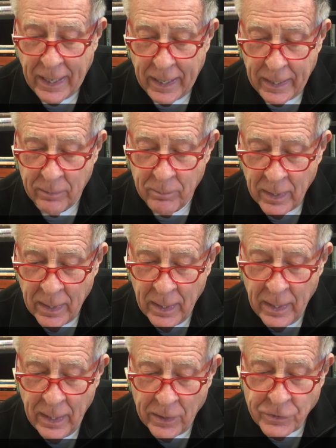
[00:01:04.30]
came,
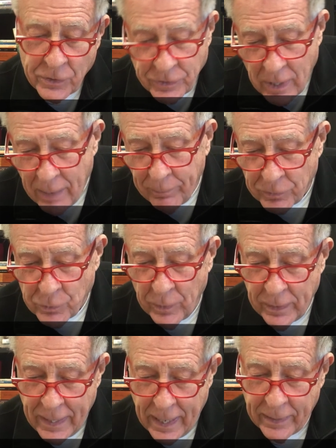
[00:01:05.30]
his disciples
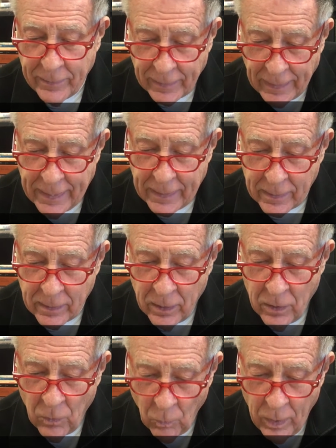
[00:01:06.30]
went down to the lake,
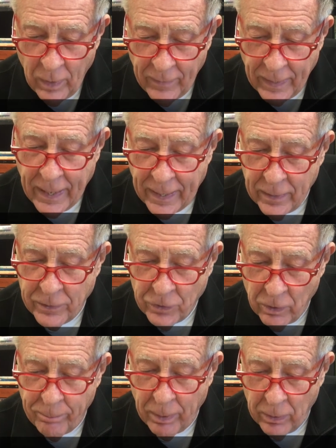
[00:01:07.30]
where they got
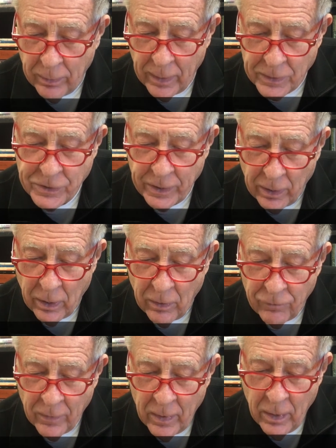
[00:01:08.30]
into a boat and set
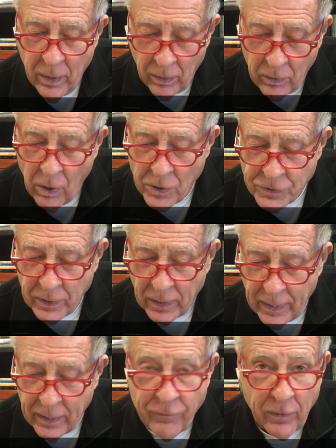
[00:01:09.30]
off across the
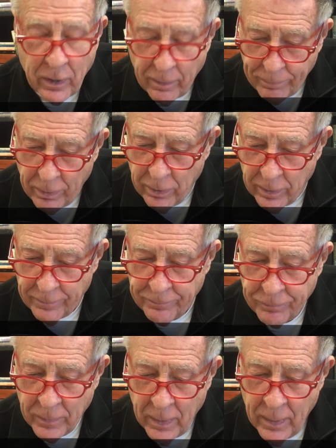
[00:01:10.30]
lake for Capernaum.
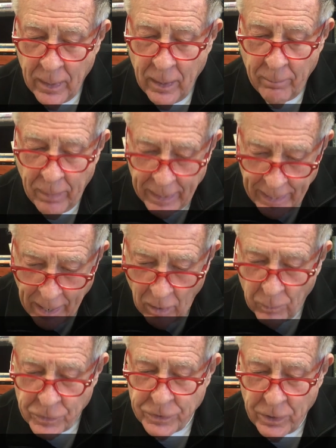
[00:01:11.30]
By now
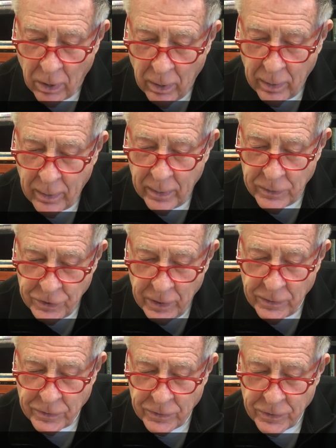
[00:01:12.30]
it was dark, and
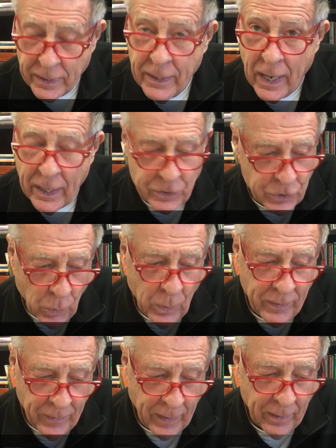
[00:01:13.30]
Jesus had not
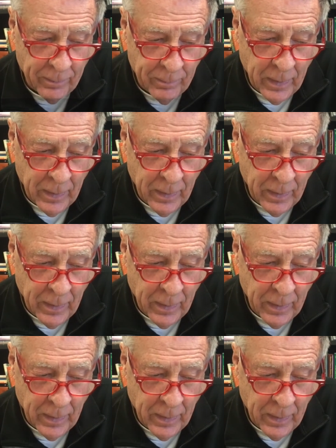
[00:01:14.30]
joined them.